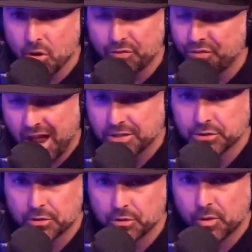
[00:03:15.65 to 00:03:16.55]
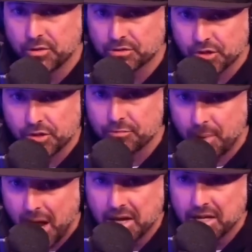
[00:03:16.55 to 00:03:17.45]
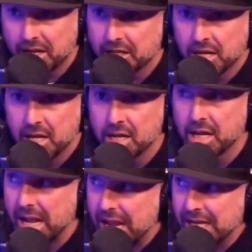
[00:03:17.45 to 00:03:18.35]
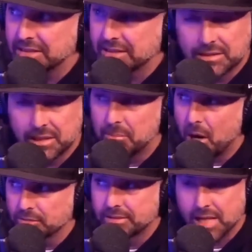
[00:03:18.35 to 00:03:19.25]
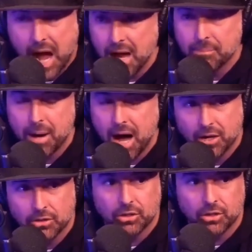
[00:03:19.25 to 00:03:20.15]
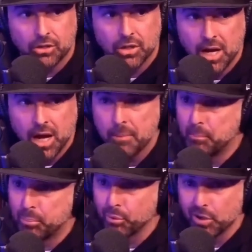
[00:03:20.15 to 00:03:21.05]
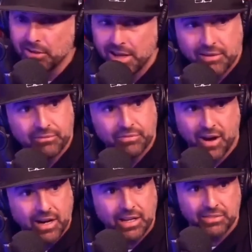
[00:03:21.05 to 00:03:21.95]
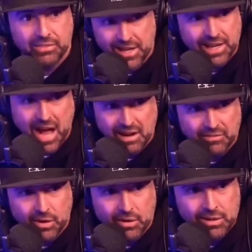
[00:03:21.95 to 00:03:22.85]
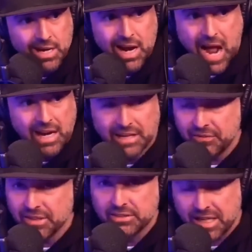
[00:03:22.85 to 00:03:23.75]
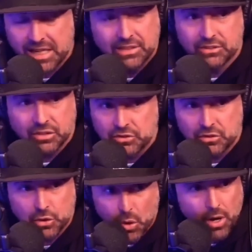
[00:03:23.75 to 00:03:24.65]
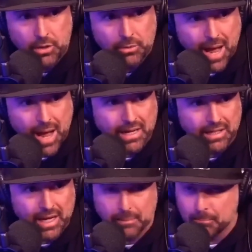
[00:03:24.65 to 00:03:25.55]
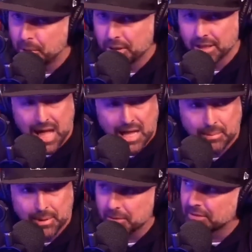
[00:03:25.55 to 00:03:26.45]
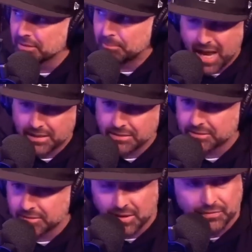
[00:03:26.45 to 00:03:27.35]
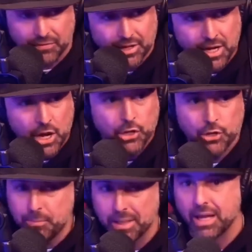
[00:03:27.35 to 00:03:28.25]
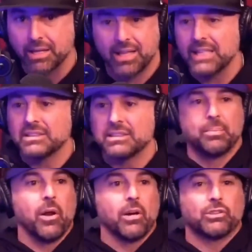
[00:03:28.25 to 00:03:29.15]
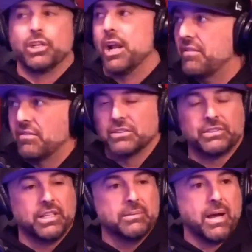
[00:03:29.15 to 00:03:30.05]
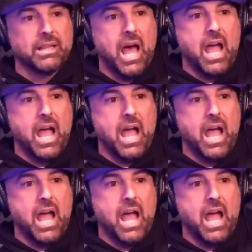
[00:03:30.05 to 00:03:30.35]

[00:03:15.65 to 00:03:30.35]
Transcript: Fractional reserve banking is the most diabolical, brilliant fucking thing ever. And if it didn't destroy humanity and put a lot of people into pain and suffering, you'd be like, that's the smartest shit I've ever seen in my life.